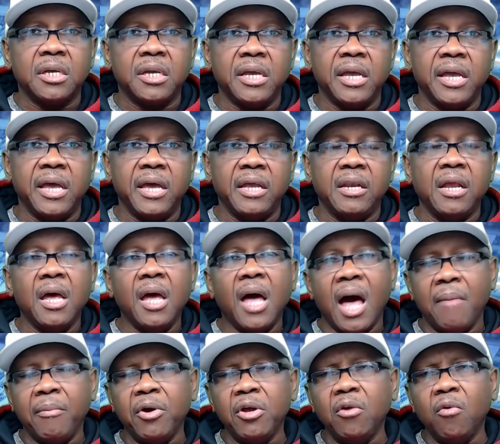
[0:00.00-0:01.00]
And
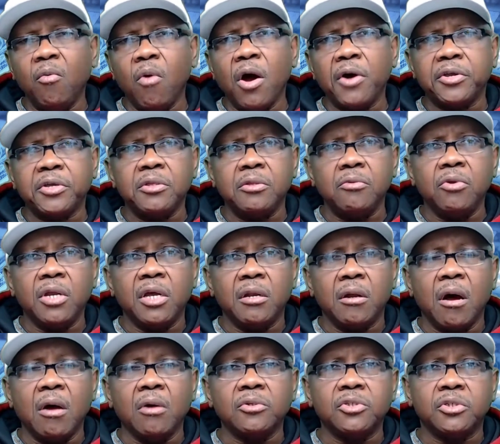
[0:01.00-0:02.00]
I'm going to walk you through that
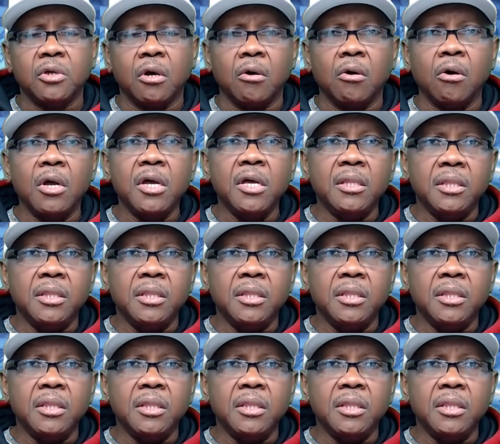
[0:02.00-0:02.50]
also.